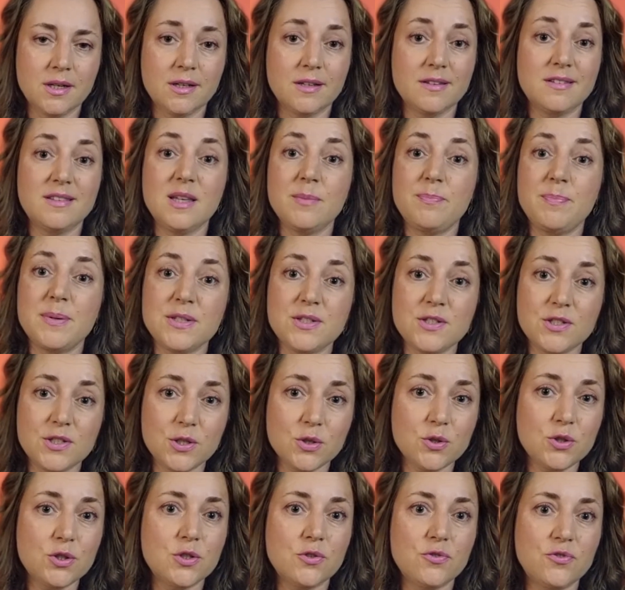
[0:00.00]
the
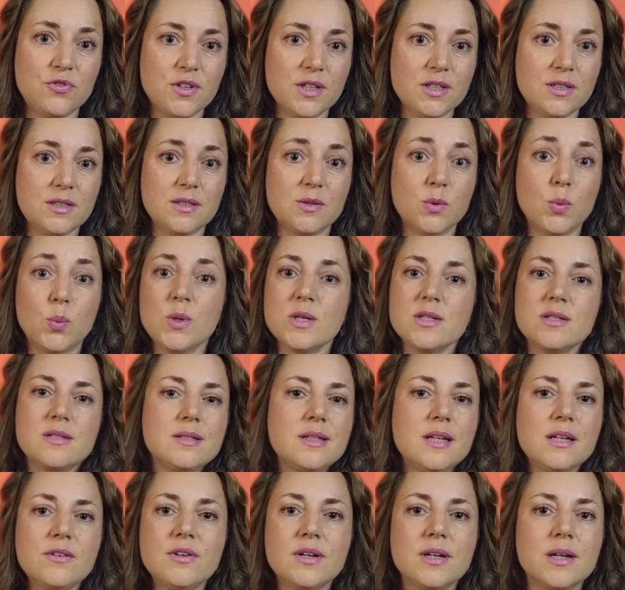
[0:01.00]
pursuit of it was
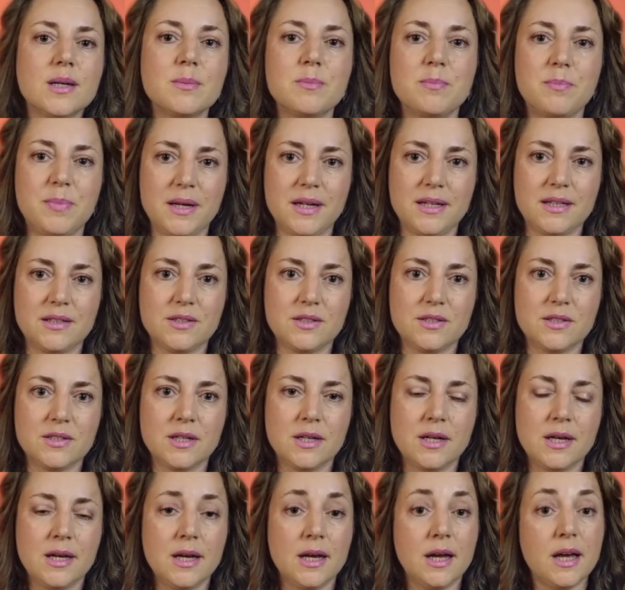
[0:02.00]
never complete.
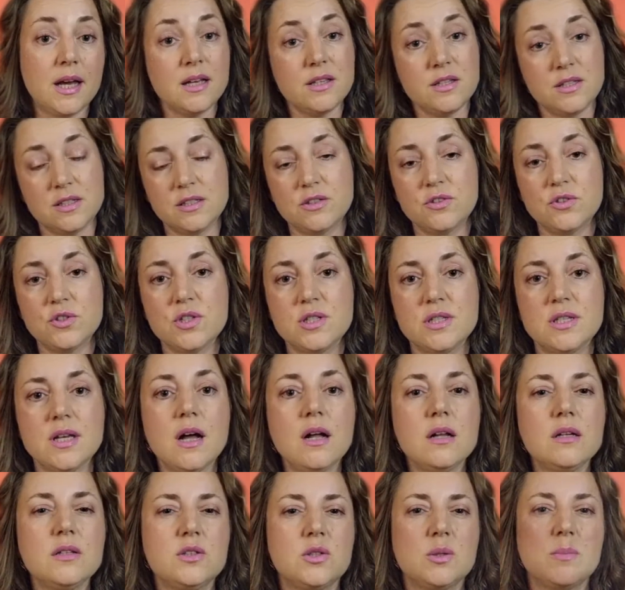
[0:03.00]
As a result,